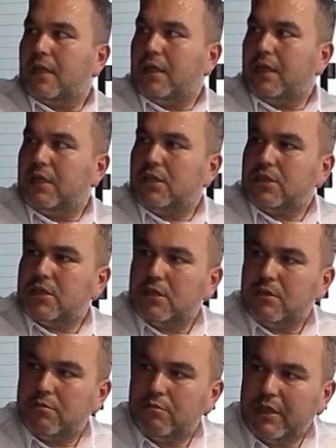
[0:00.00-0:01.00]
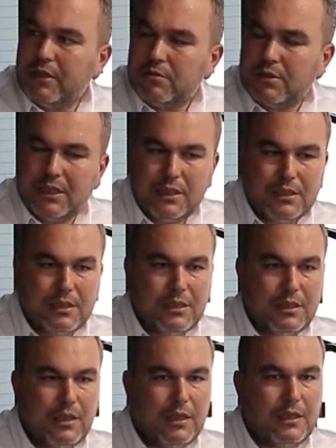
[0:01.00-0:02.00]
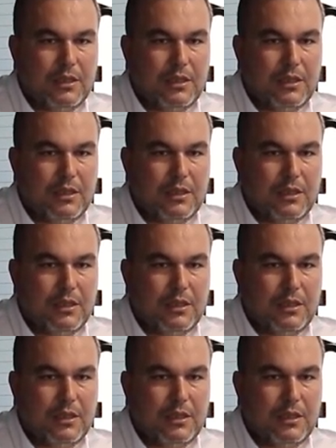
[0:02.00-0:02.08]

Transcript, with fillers: each rear seats are